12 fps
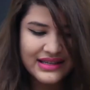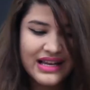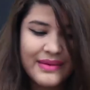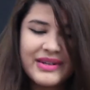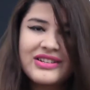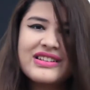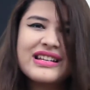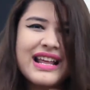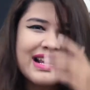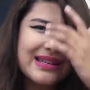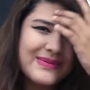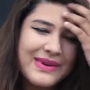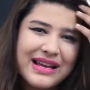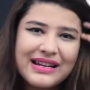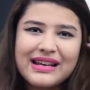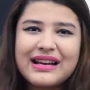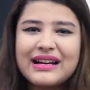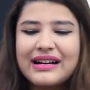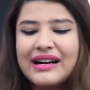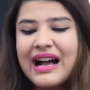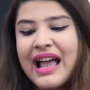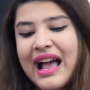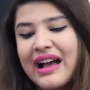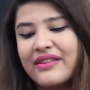Coming to the next one,
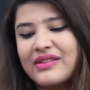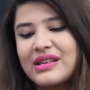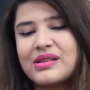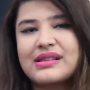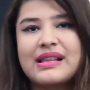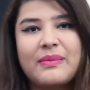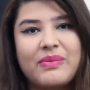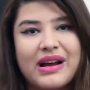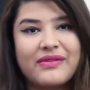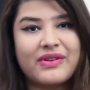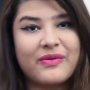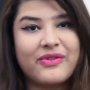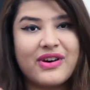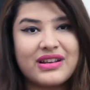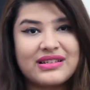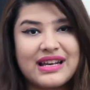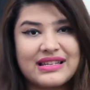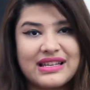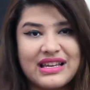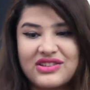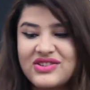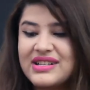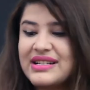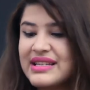I have this lip balm from Forest
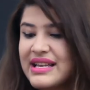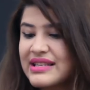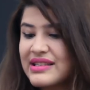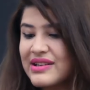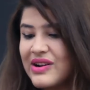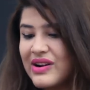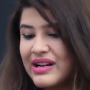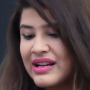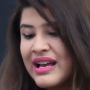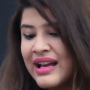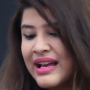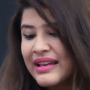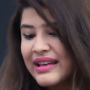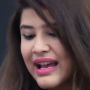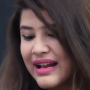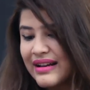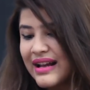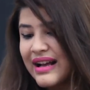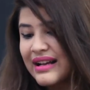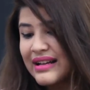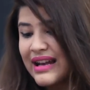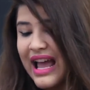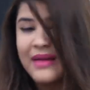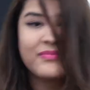Essentials. It's called
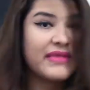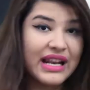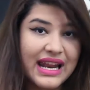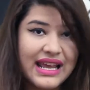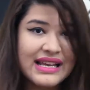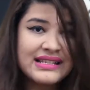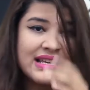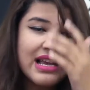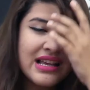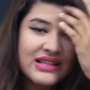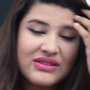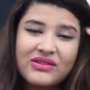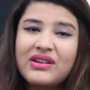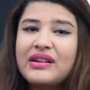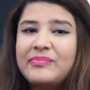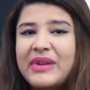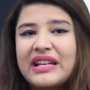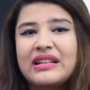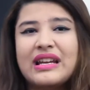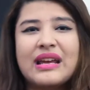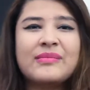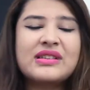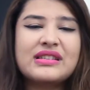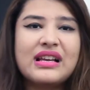Kerala Lime Glaze. So by the
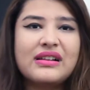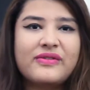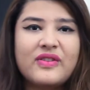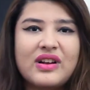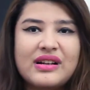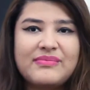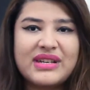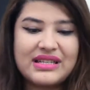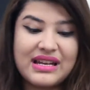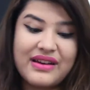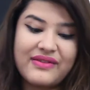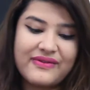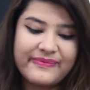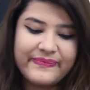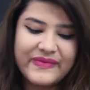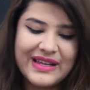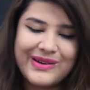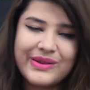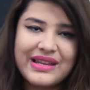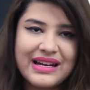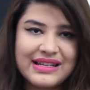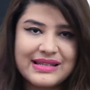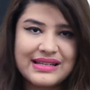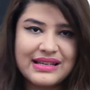name itself, you all must have known
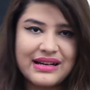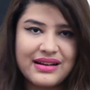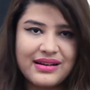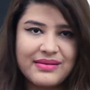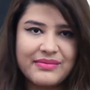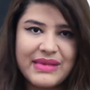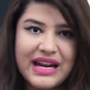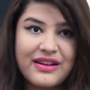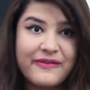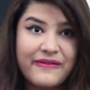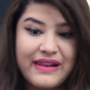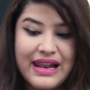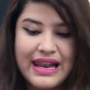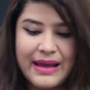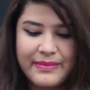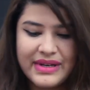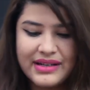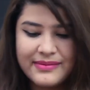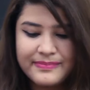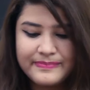that it's made of lemon,